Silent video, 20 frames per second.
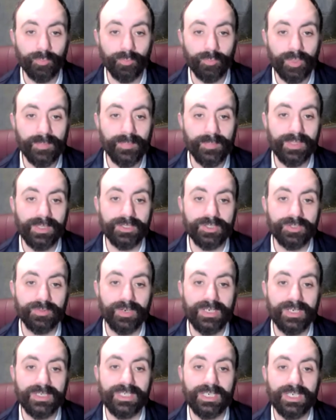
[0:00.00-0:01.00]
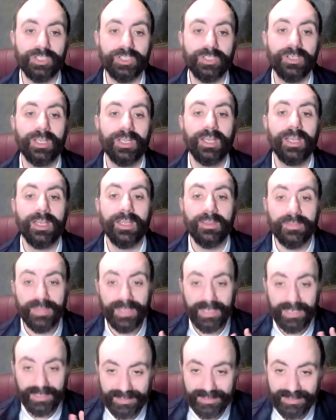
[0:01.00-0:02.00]
the remilitarization
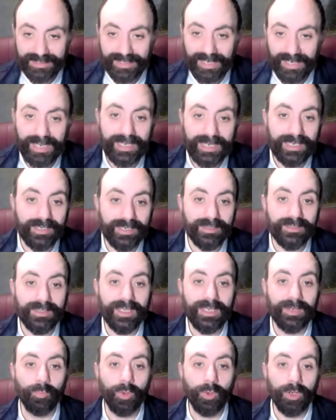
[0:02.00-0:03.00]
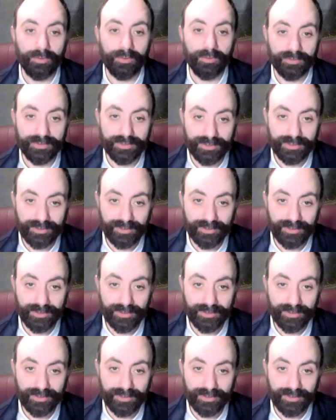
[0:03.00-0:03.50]
they say they want.